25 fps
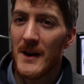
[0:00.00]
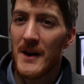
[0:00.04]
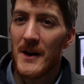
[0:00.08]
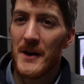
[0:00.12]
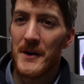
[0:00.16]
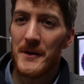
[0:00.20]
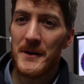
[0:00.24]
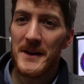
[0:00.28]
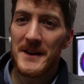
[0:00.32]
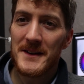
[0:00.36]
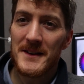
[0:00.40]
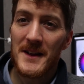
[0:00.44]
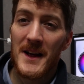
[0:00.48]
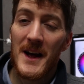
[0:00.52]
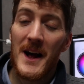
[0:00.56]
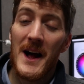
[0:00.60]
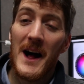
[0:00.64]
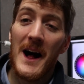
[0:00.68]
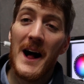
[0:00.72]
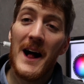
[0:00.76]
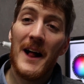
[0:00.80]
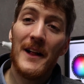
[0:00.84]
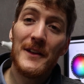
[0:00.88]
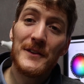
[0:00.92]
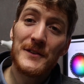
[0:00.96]
Alright,
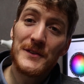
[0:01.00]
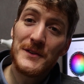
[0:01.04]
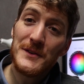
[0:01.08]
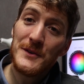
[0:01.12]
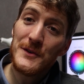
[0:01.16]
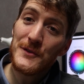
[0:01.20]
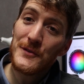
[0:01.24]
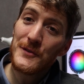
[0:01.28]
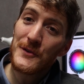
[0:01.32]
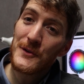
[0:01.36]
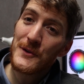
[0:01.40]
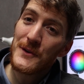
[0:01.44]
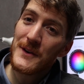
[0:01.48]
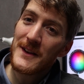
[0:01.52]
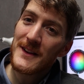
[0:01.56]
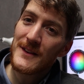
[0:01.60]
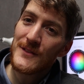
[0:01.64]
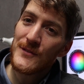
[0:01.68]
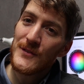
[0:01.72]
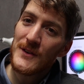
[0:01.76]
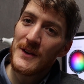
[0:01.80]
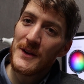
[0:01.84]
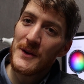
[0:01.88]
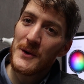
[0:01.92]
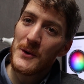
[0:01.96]
I'll see you for the next
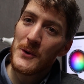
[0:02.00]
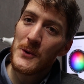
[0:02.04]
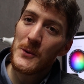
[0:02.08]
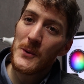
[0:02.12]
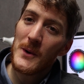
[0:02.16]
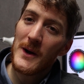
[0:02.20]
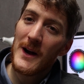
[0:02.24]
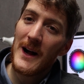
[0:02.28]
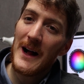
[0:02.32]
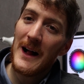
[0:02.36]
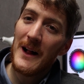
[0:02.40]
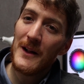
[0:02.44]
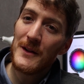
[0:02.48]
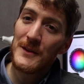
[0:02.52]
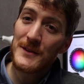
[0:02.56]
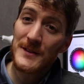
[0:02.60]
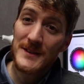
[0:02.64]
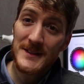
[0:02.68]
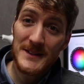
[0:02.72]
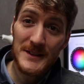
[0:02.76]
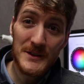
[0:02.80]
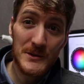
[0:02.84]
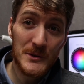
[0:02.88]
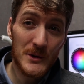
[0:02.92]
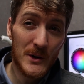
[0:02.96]
video. I'll
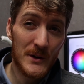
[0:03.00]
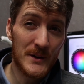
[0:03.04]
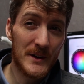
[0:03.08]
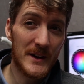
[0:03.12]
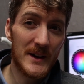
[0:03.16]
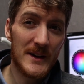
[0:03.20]
see you on